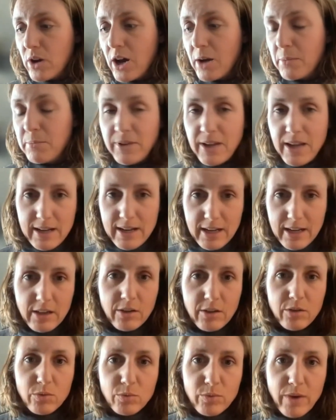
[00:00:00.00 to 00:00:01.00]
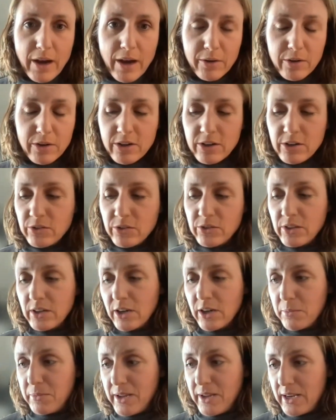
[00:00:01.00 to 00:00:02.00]
updating routers
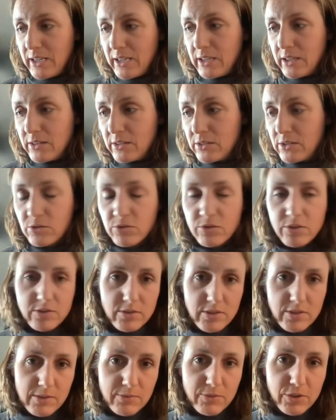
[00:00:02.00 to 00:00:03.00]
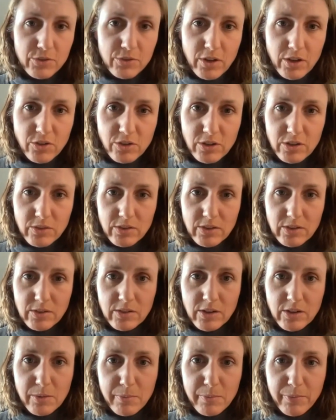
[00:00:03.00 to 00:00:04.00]
and updating infrastructure and
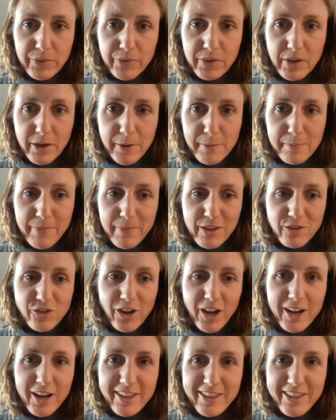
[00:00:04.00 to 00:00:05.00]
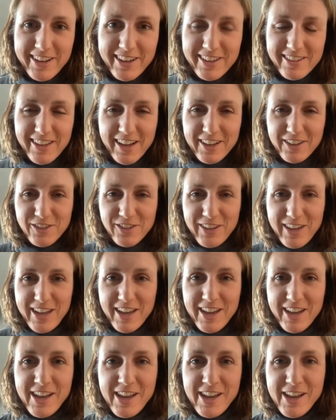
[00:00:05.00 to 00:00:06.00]
systems. And Jonathan is
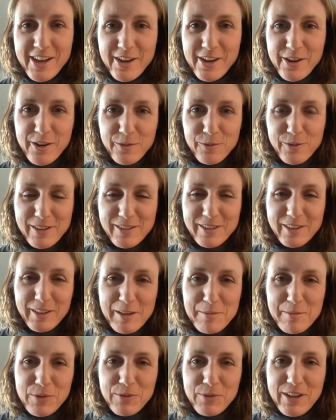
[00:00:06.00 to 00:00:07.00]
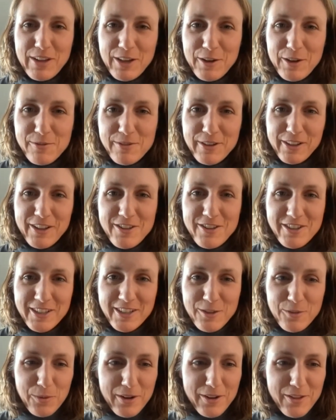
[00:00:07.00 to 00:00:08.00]
actually recently moved to Ecovillage
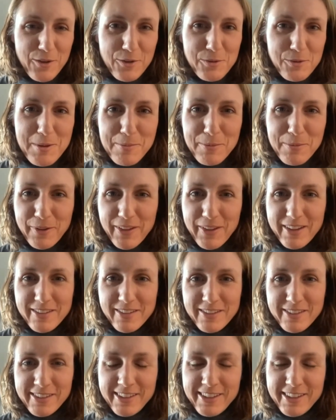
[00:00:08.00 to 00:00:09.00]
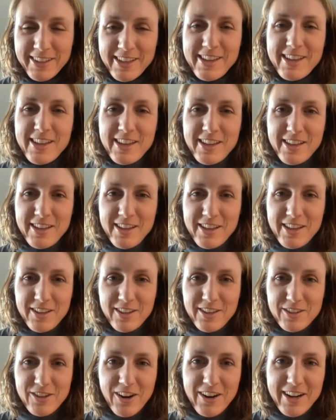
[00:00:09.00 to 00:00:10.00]
and is one of those people that's
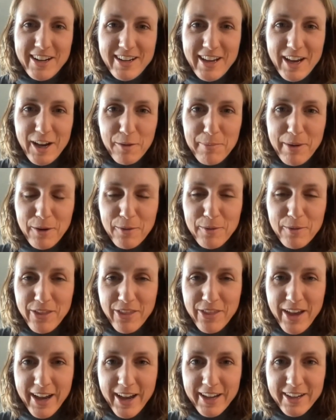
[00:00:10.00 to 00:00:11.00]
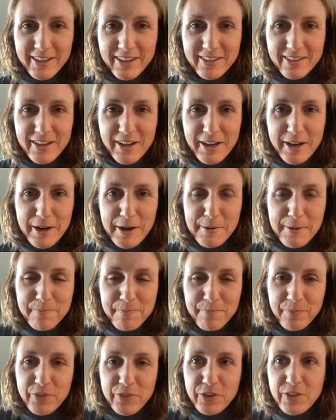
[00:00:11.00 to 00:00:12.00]
starting to help out with that.
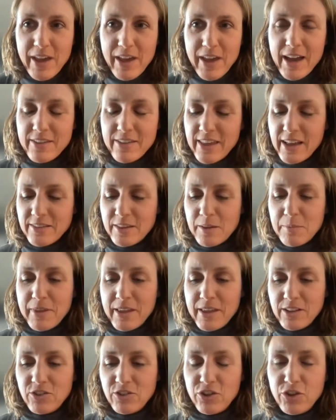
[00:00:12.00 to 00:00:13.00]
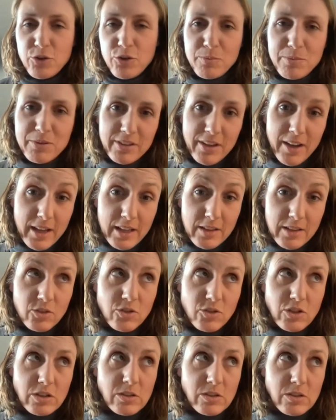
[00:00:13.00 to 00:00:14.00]
So that's something too, besides
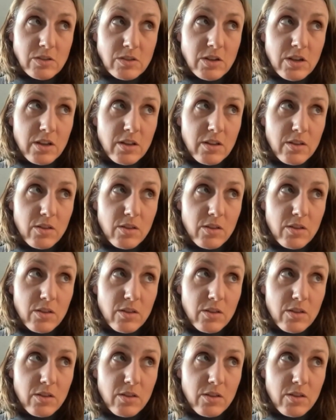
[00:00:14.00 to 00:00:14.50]
just,